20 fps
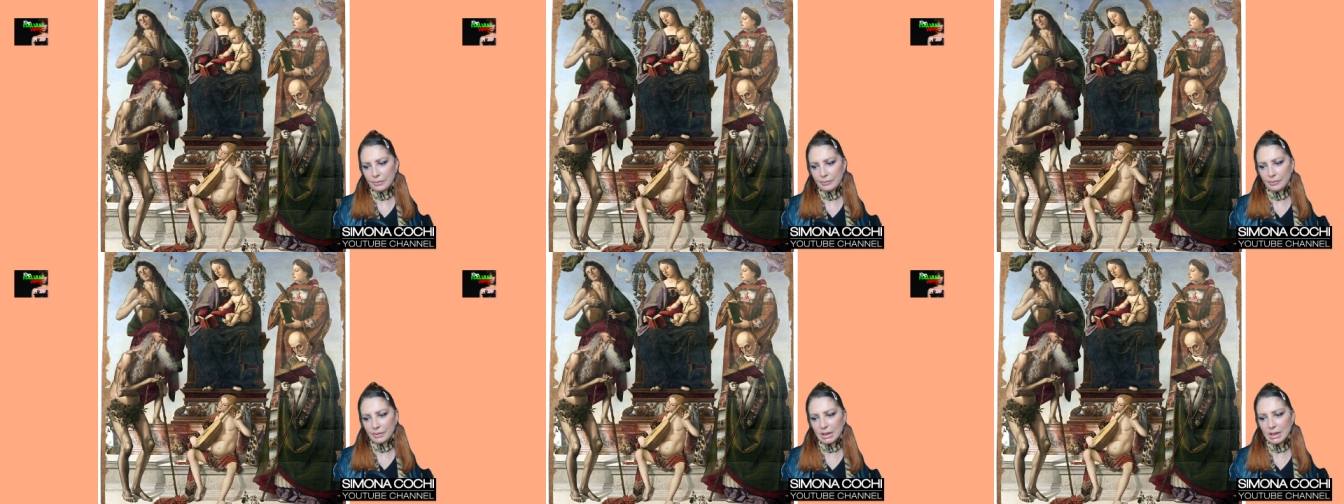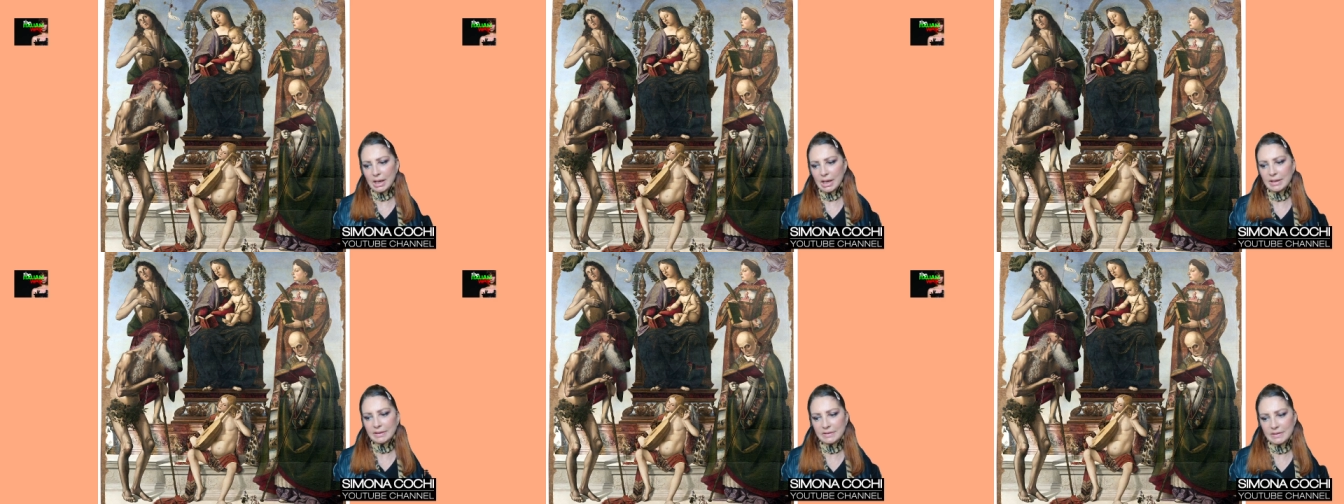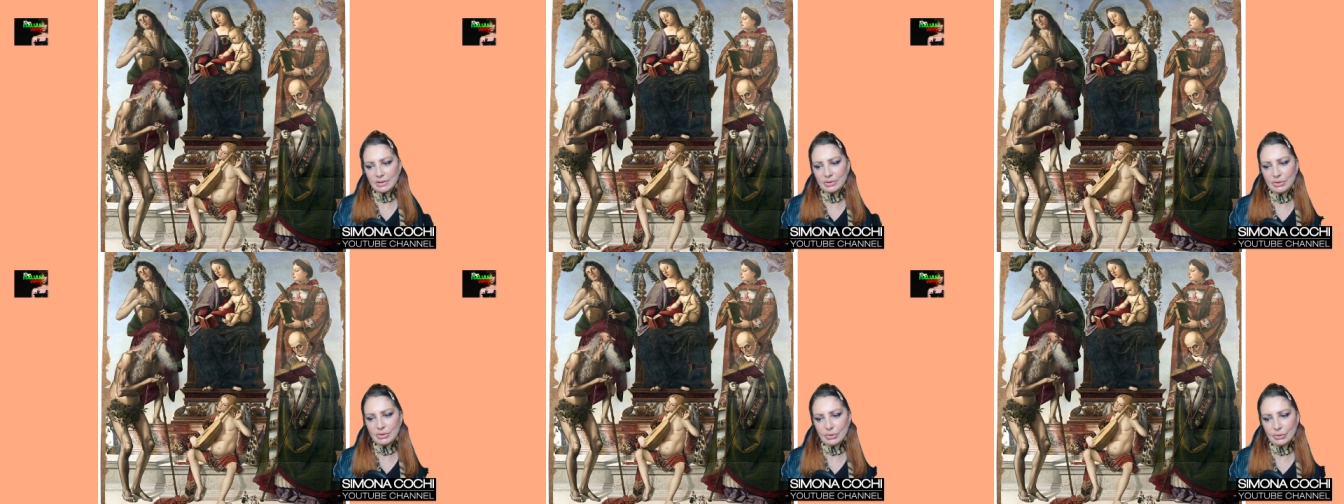
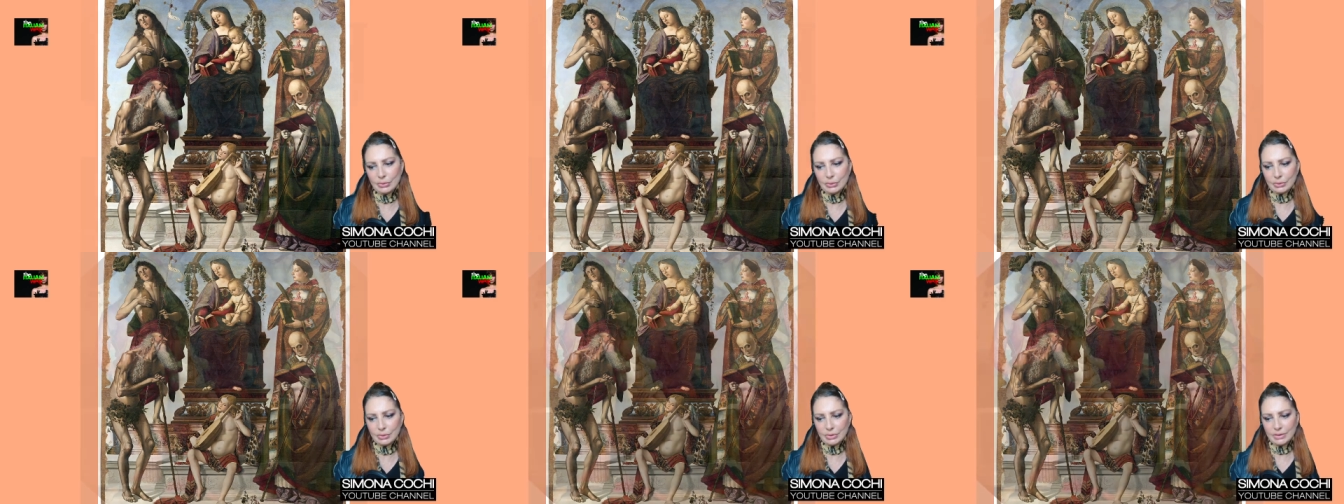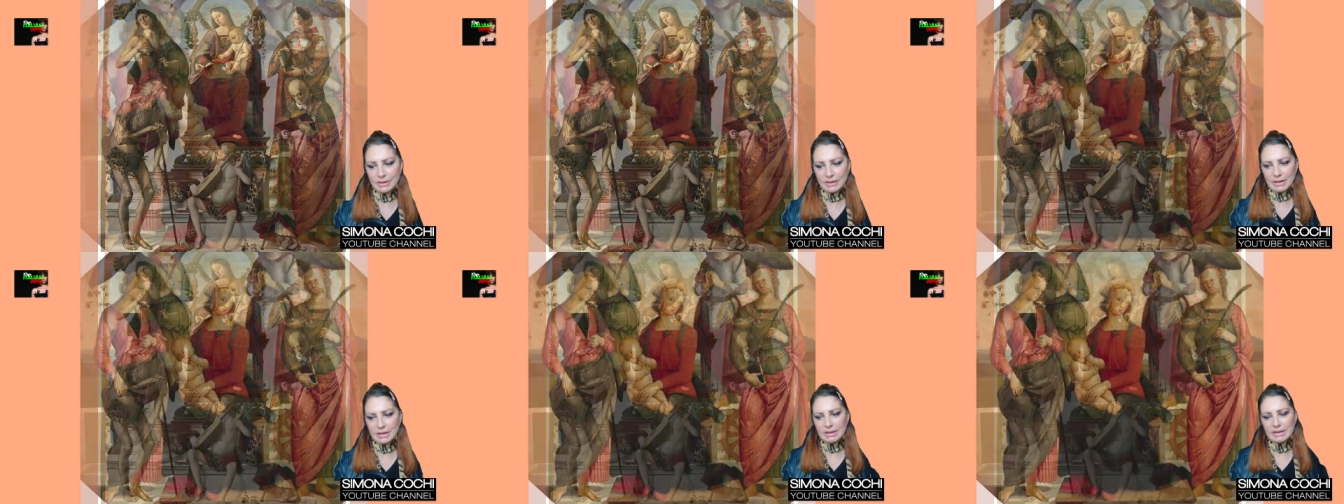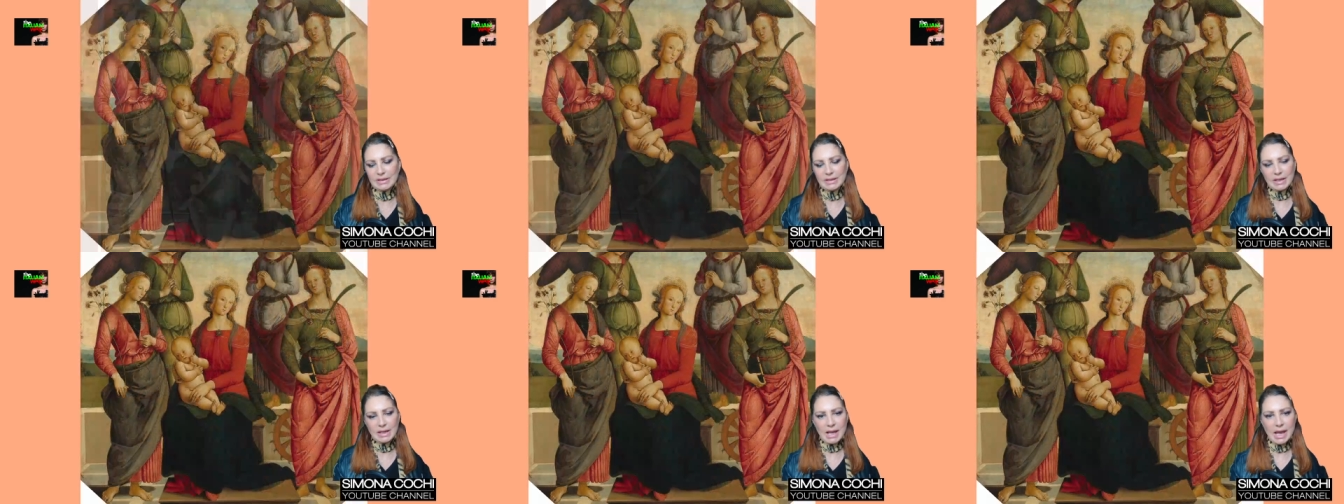related to the
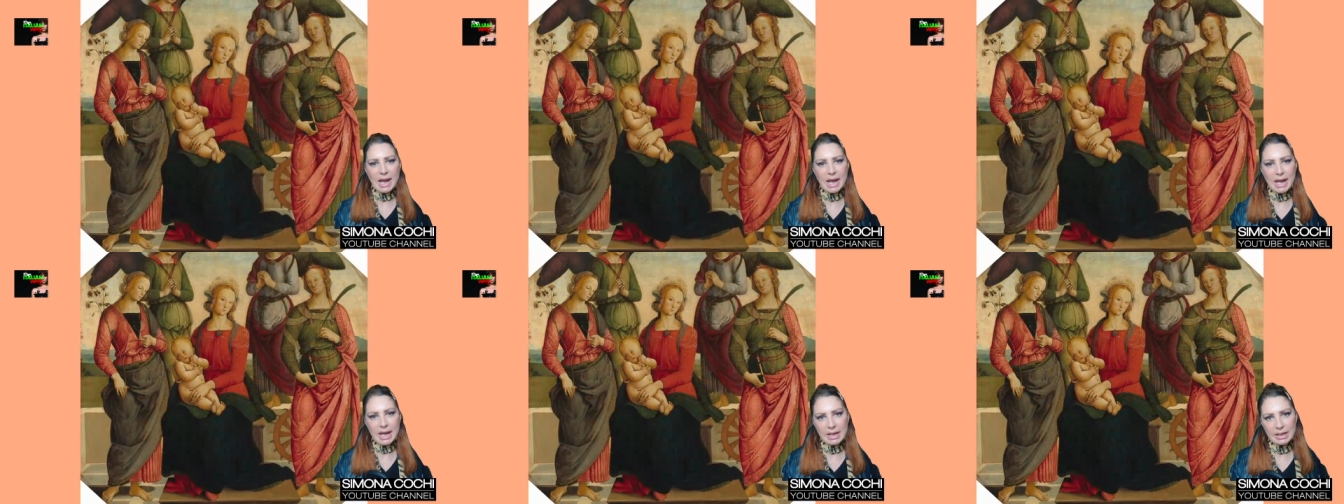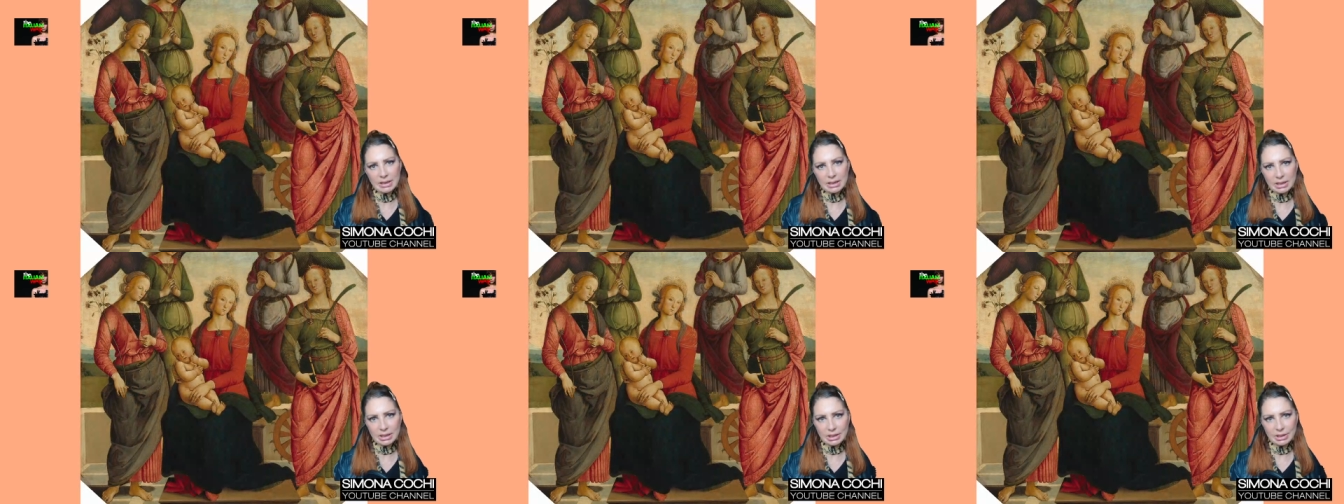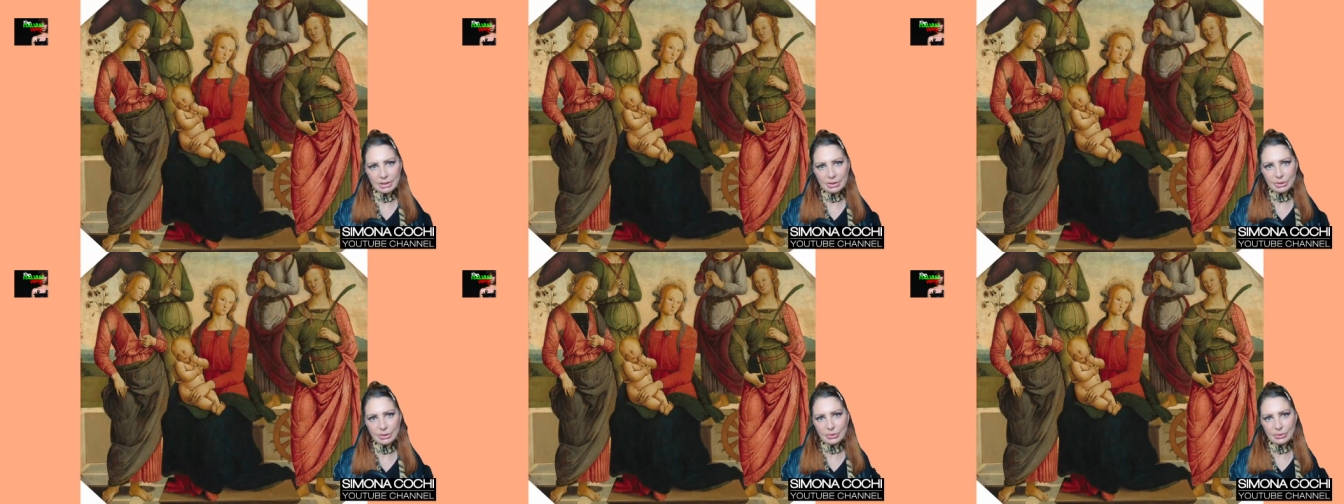delay
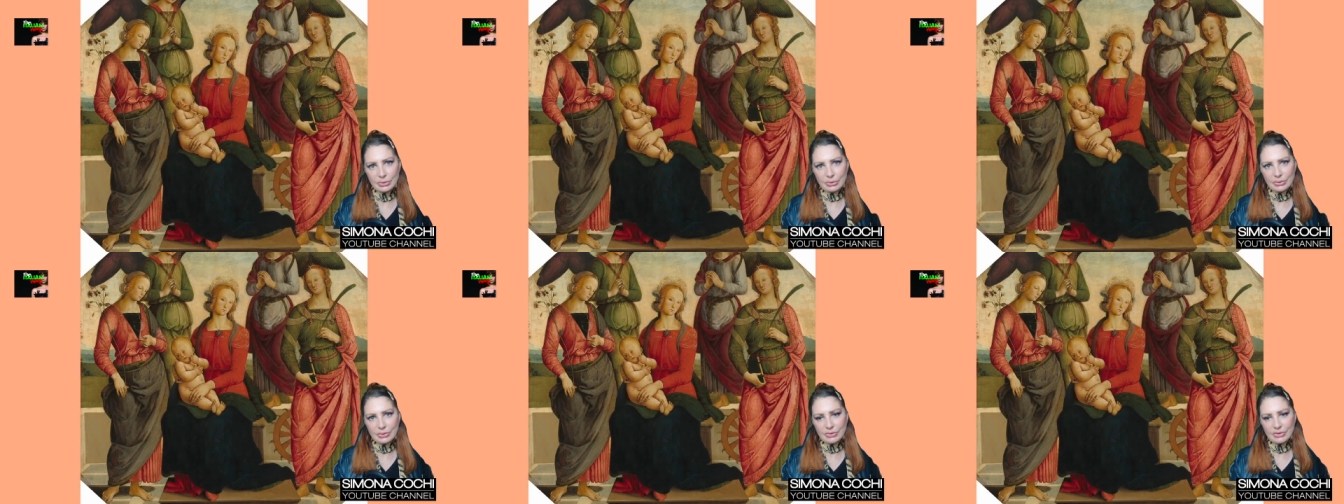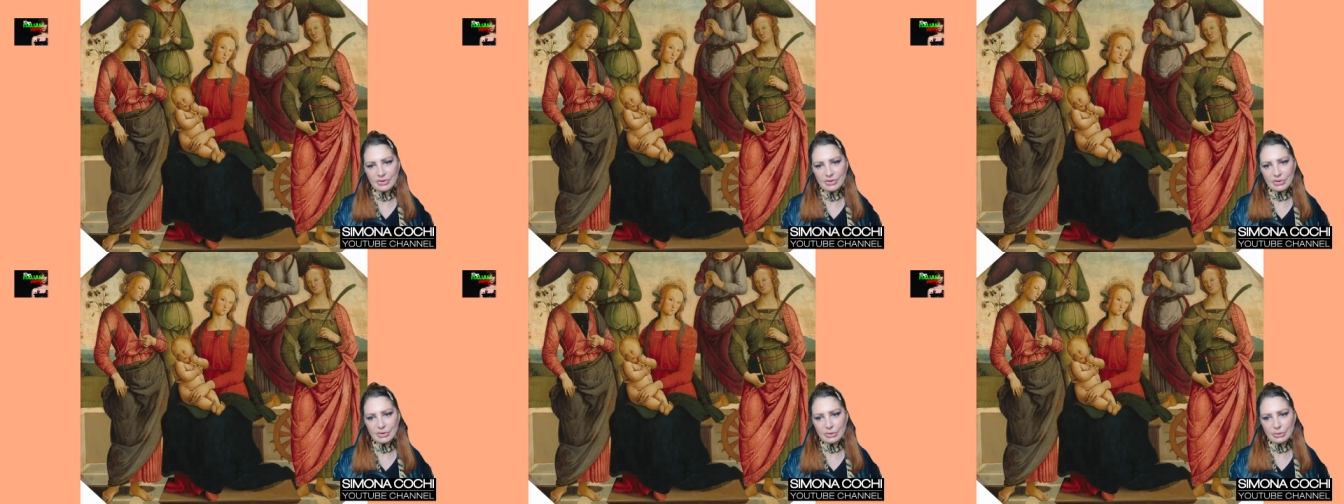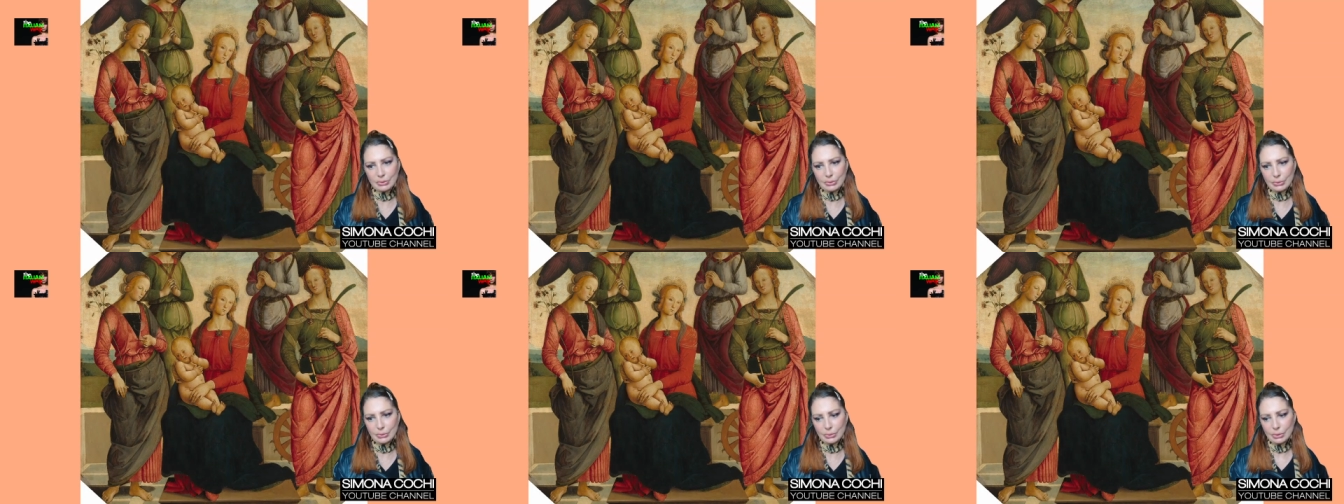he used
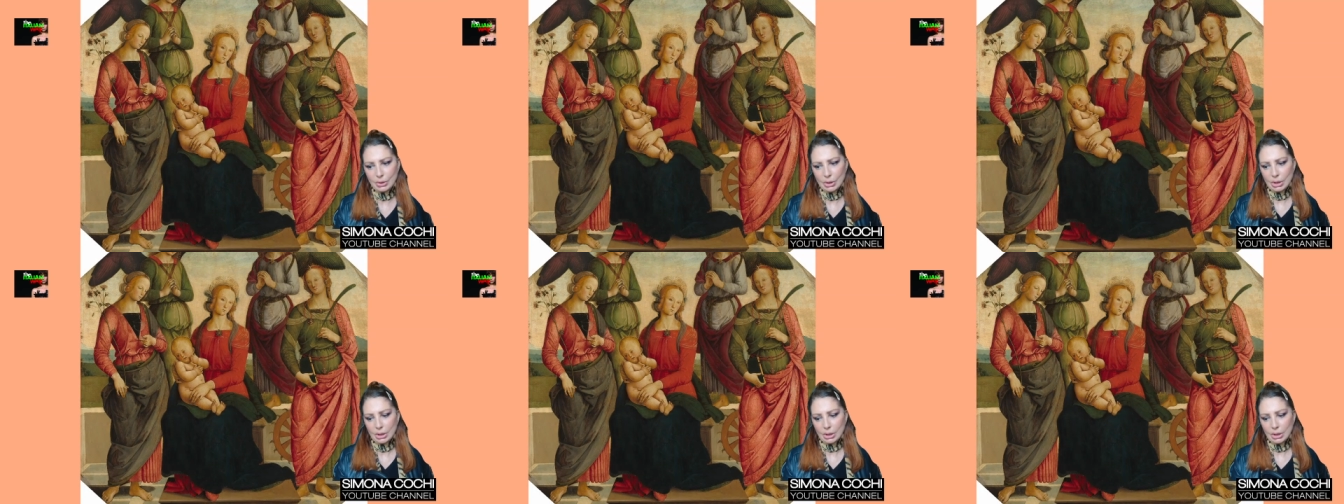to